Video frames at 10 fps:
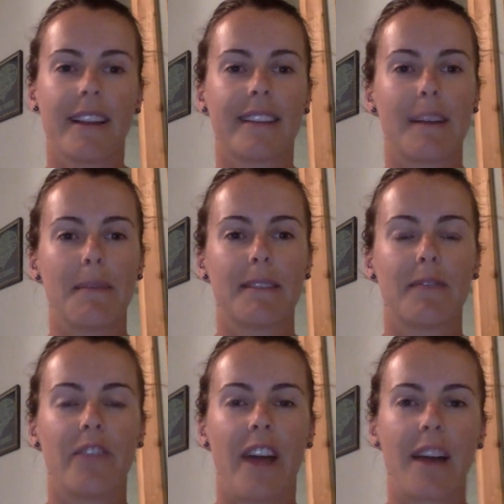Summer's
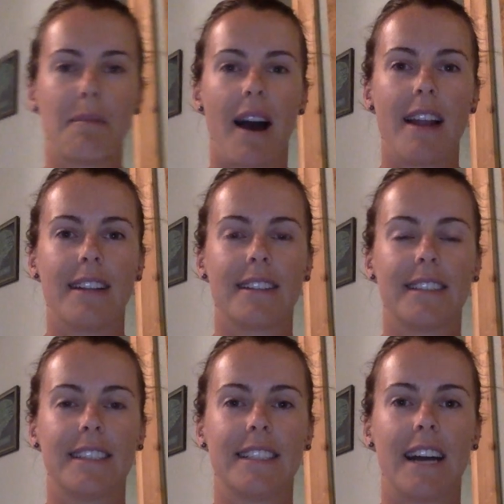flying by and it's
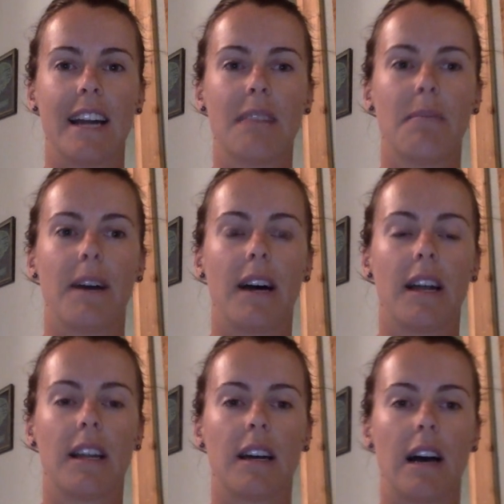nearly done,
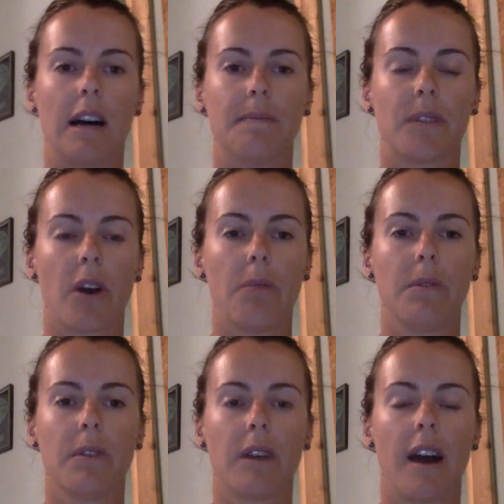but um, hope
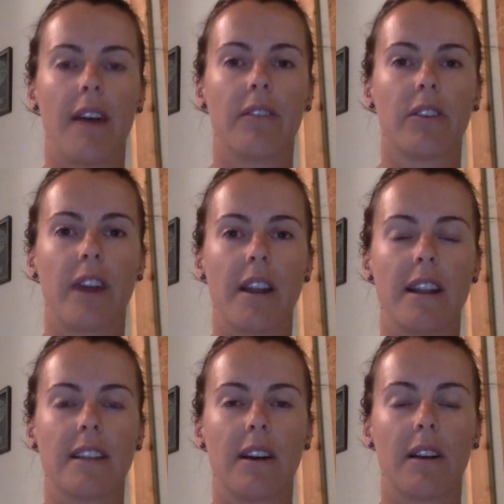you have a great
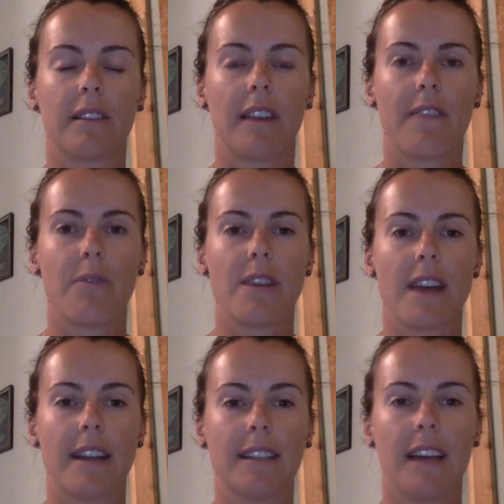and safe
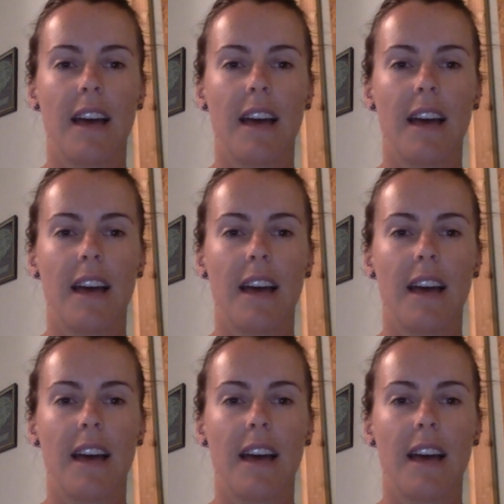weekend,